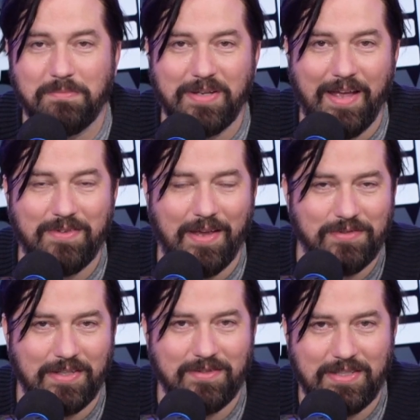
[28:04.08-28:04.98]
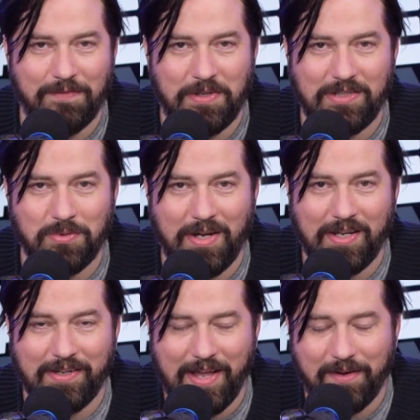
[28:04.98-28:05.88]
have to have sensitivity training
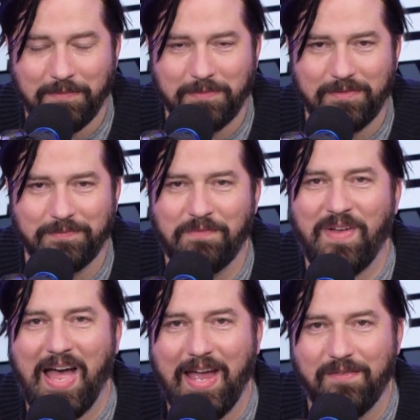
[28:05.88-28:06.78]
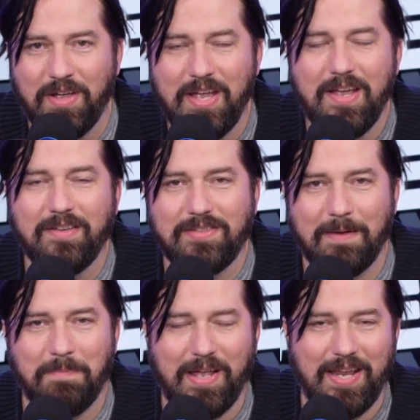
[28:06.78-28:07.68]
on how to revive
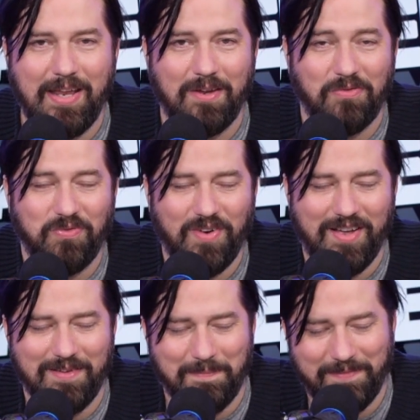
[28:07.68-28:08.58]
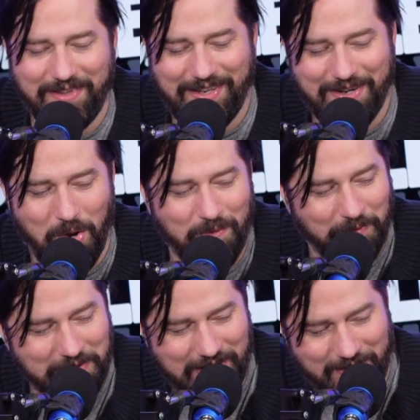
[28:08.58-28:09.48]
somebody from an
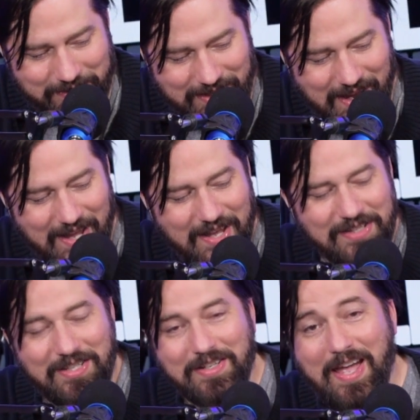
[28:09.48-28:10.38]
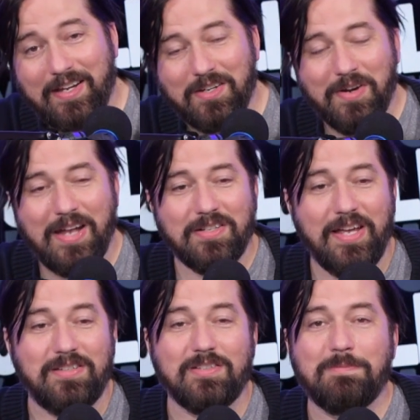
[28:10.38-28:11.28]
overdose. So yeah,
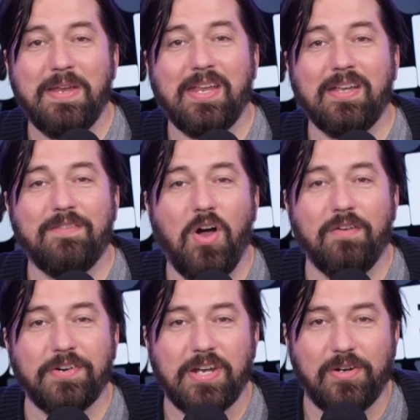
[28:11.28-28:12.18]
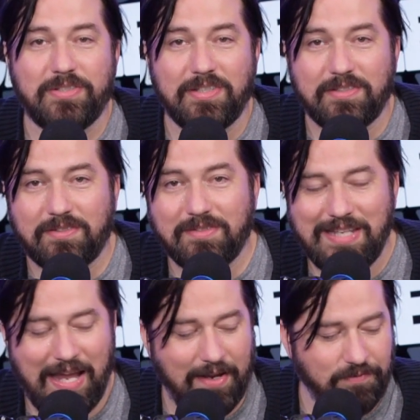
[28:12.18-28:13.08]
congratulations. Speaking of overdoses,
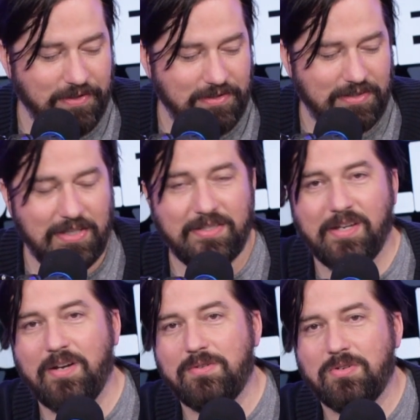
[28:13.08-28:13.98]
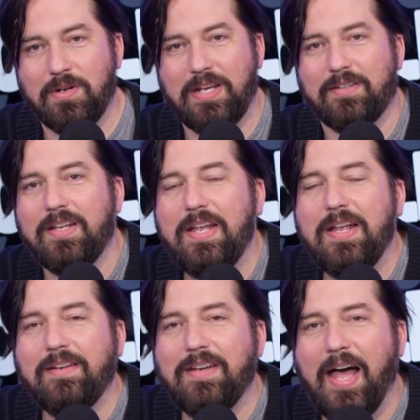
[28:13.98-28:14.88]
San Francisco treat,
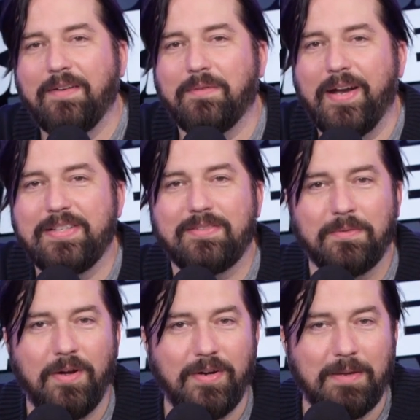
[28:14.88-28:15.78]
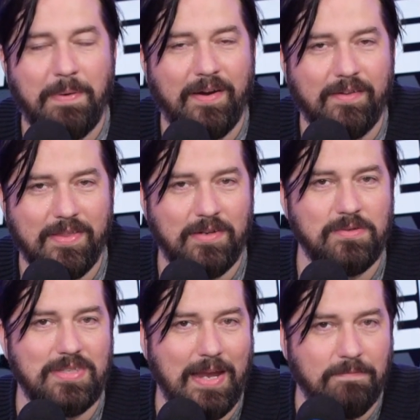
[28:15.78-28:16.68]
not rice-a-roni. Apparently the new
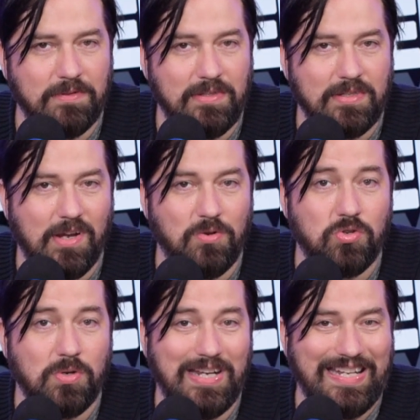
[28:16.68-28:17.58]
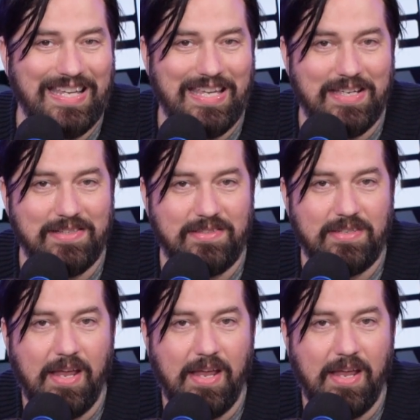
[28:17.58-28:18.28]
San Francisco treat is